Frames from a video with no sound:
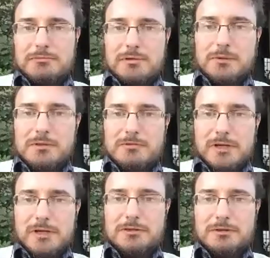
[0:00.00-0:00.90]
ripple
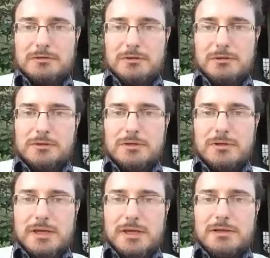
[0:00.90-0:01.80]
effects across the
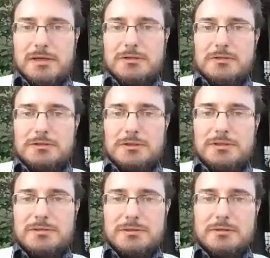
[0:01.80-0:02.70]
aid
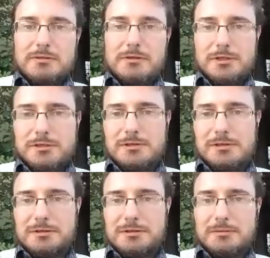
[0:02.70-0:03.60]
agencies and the
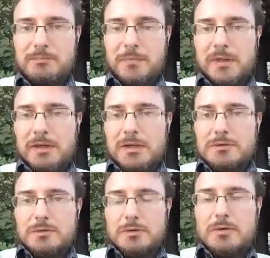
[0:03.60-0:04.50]
logistics.
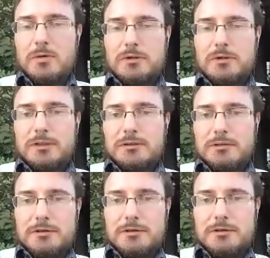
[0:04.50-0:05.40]
So, according to
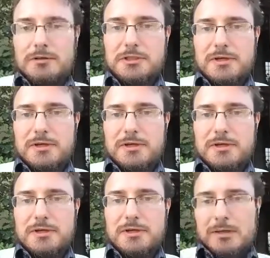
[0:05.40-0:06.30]
Oxfam,
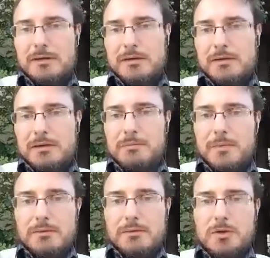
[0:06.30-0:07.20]
uh,
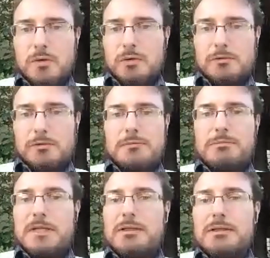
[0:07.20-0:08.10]
about a quarter of a
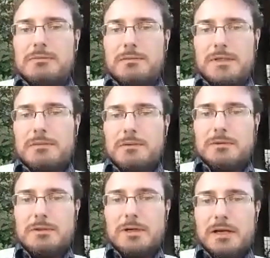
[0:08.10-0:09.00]
million
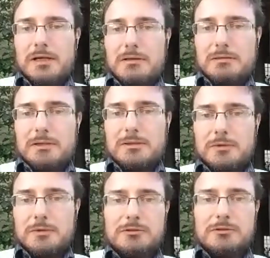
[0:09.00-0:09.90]
people died in the
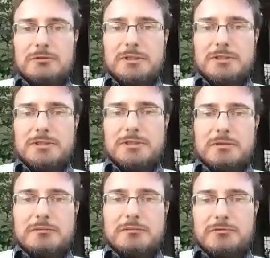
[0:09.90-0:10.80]
most recent
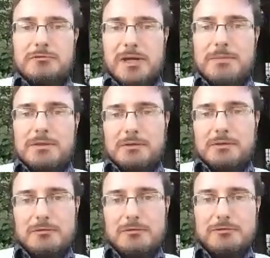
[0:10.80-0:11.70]
famine
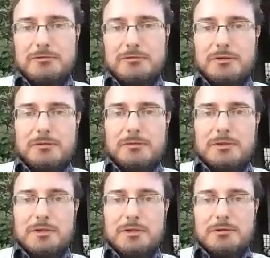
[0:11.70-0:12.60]
a few
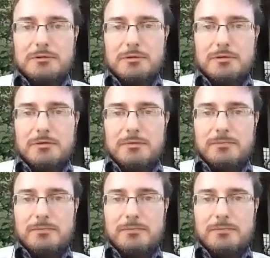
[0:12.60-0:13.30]
years ago.